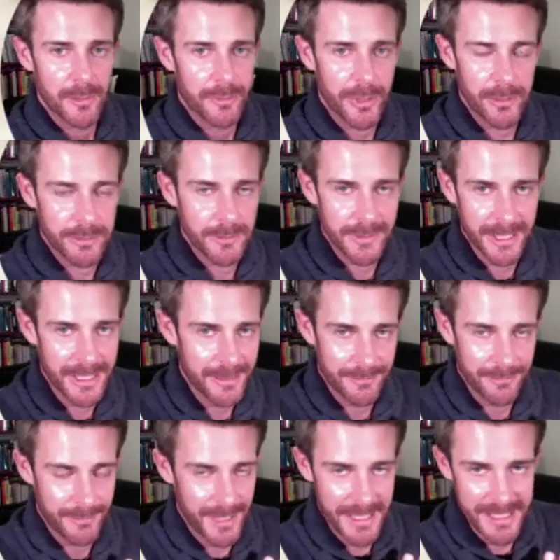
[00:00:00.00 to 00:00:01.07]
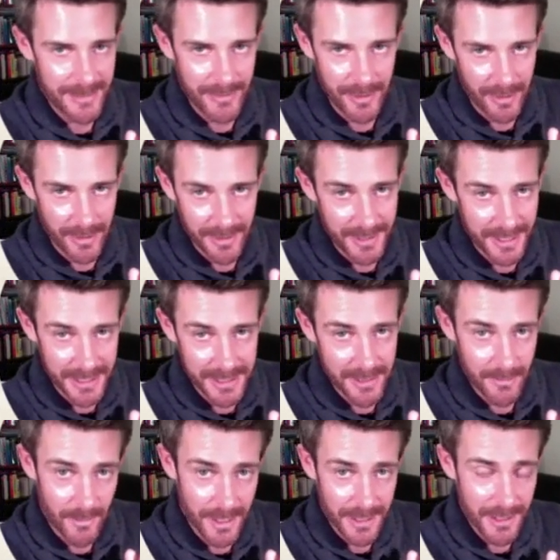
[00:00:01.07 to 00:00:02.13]
probably messed up a lot of things.
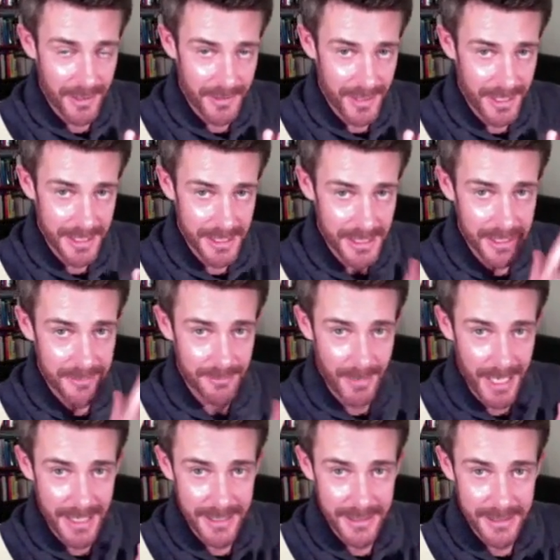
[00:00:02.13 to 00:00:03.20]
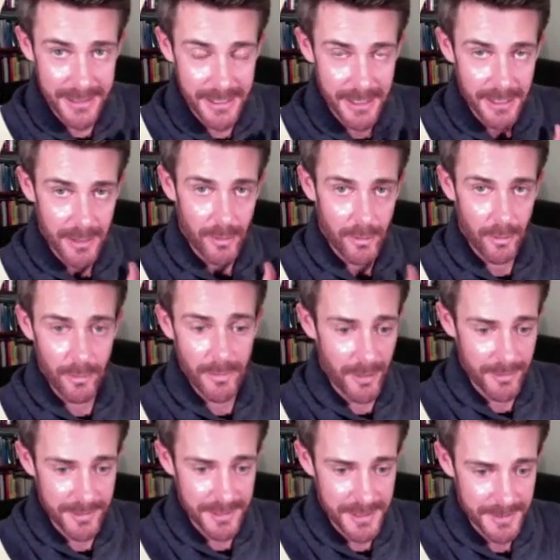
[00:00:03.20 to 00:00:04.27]
And one of the things is men's
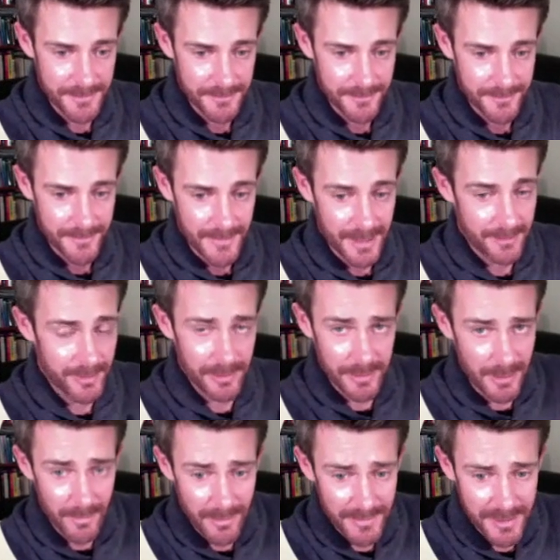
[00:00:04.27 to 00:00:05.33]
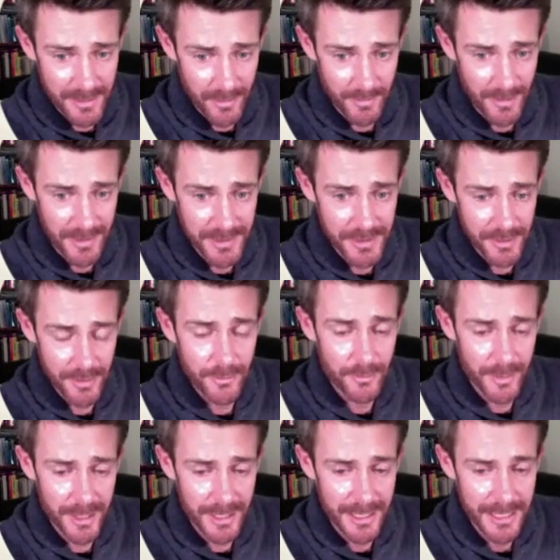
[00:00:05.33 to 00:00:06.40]
hormones, or uh, probably women's hormones too,
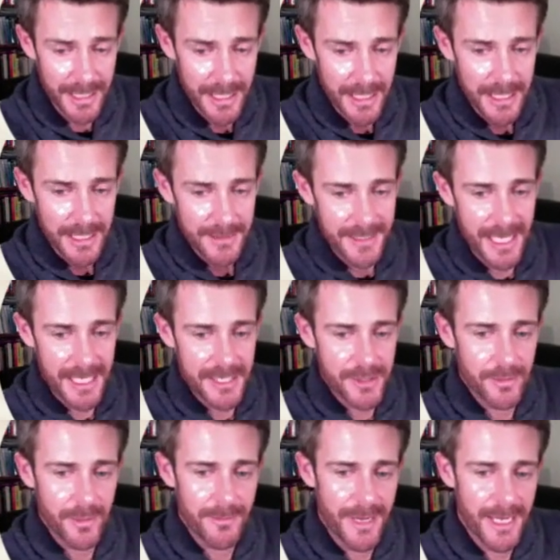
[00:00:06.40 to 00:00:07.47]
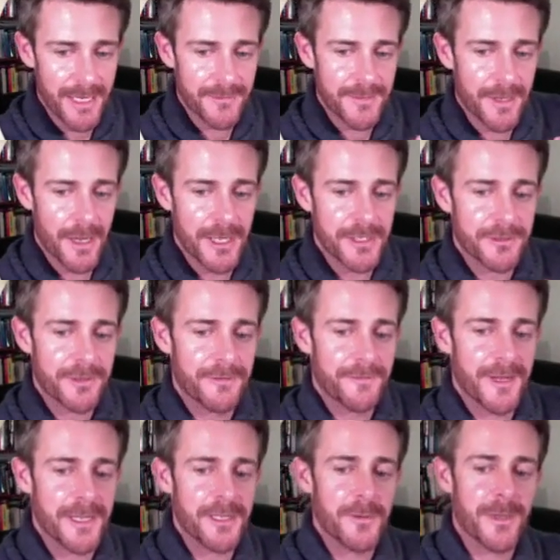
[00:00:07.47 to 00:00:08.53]
really. The actual amount of dietary
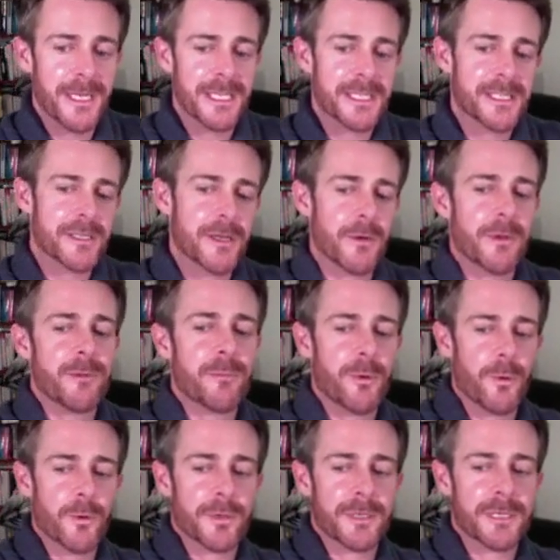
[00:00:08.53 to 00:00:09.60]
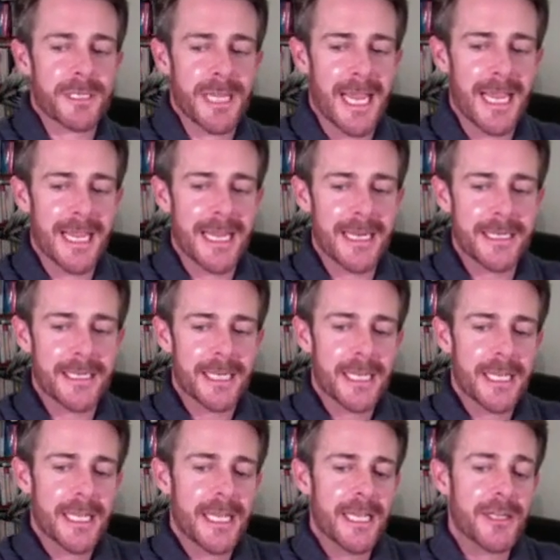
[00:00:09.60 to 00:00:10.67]
fat you eat is so important. And
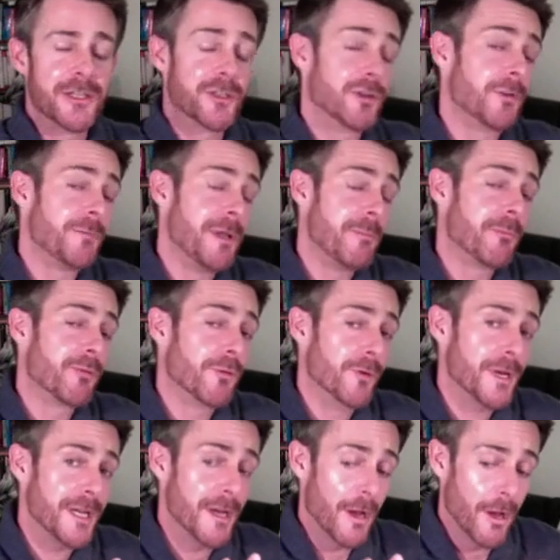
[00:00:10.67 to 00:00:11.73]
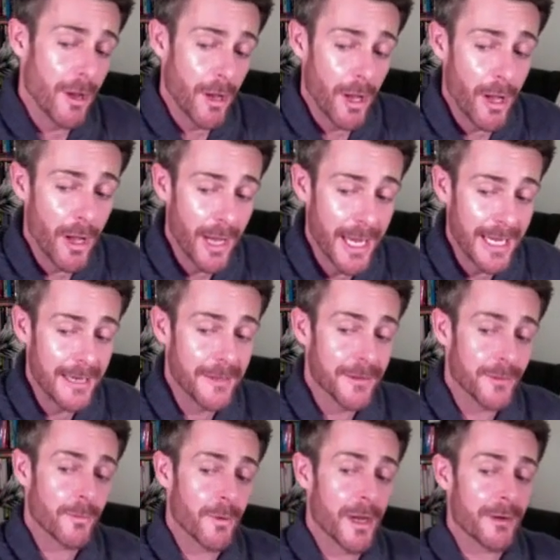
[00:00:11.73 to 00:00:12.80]
it should be pretty high and in
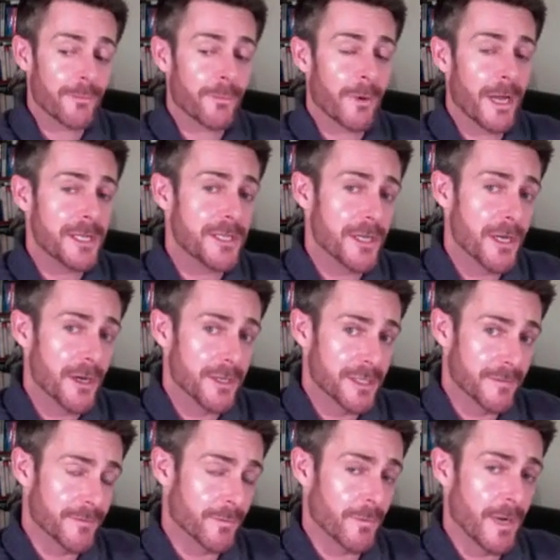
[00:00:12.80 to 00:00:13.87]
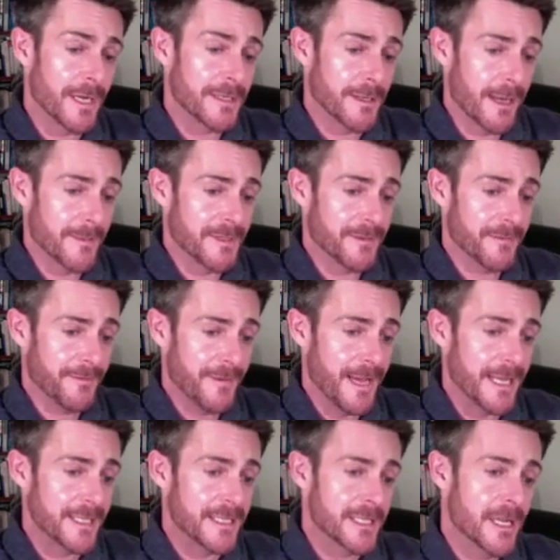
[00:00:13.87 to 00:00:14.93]
the right ratios of the right types of
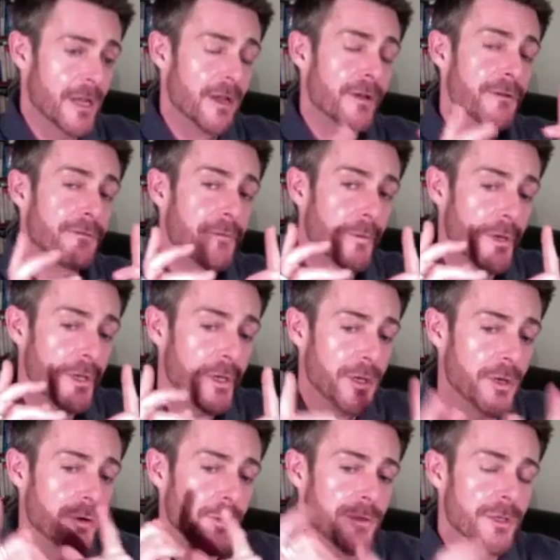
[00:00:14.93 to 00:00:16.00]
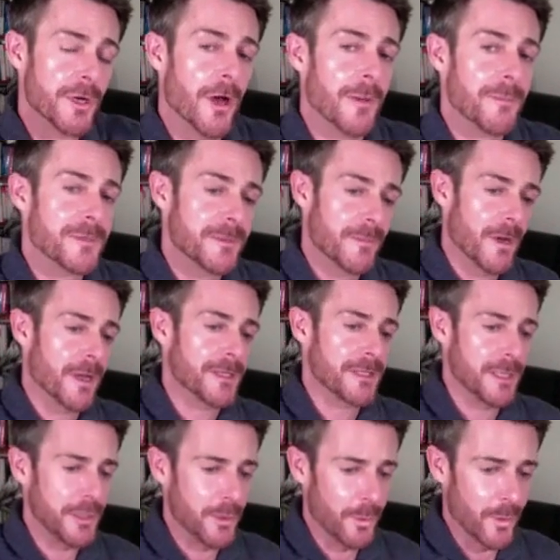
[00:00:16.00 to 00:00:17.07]
fats for you to optimize
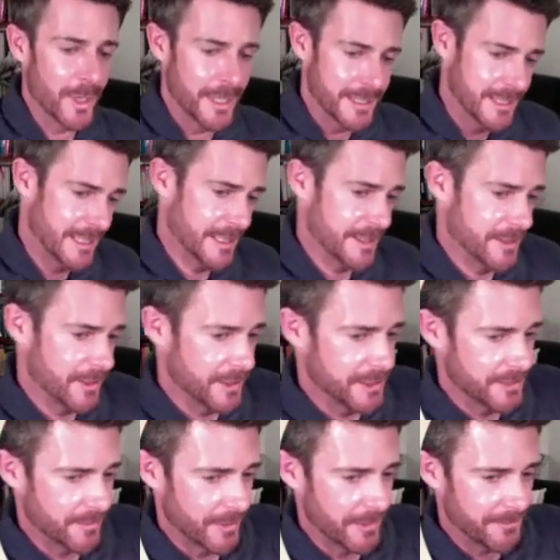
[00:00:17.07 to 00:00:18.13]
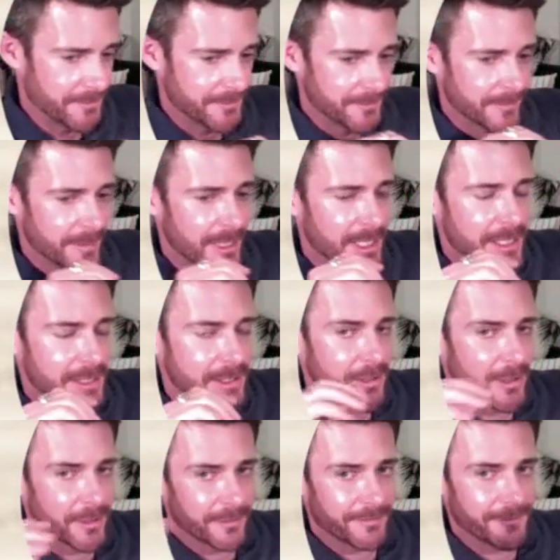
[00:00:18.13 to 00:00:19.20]
your testosterone. So,
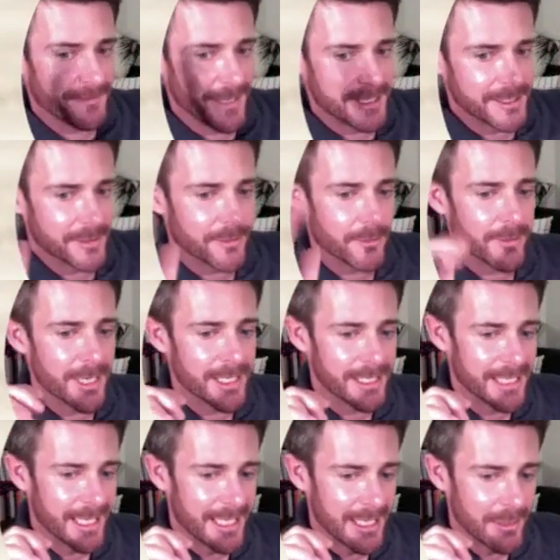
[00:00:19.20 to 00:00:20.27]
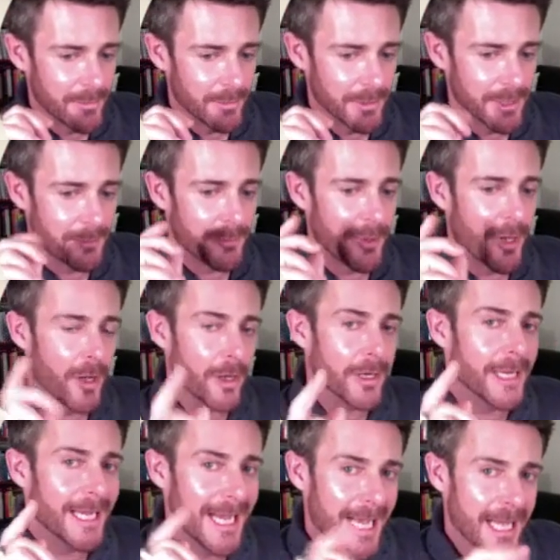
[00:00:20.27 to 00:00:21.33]
not all fats are created equal. The
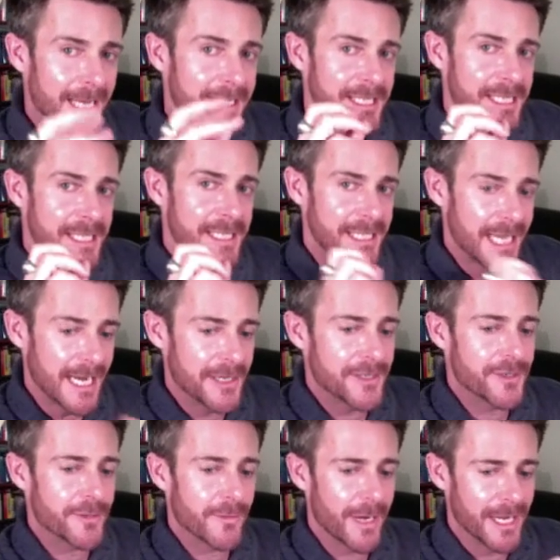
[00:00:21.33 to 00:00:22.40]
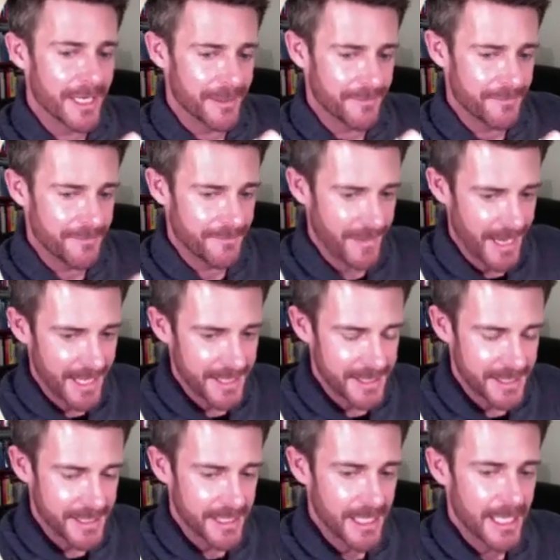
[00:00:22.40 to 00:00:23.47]
polyunsaturated
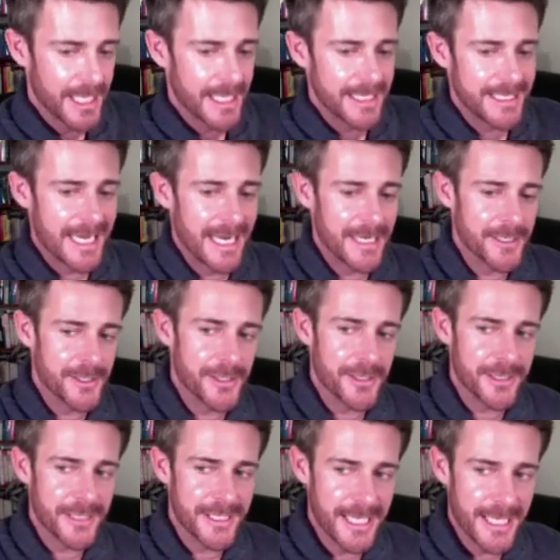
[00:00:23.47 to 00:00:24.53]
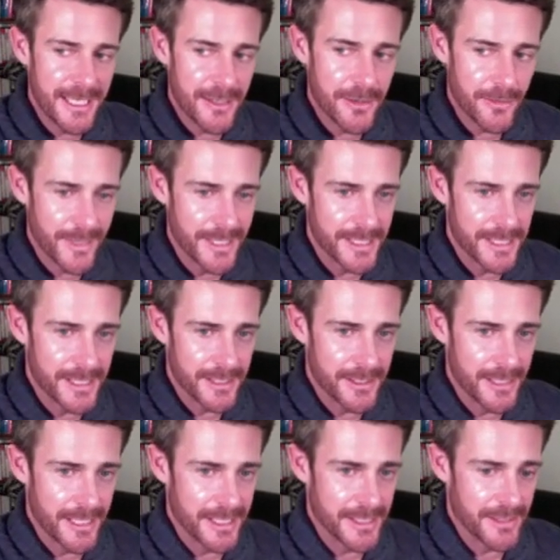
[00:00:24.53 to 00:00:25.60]
fats tend to decrease
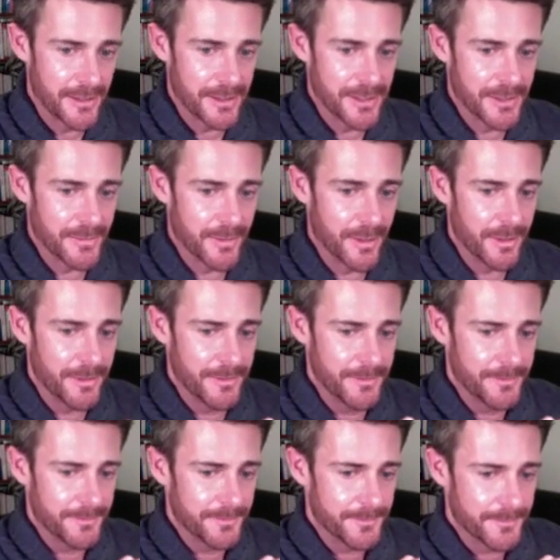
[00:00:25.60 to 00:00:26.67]
testosterone.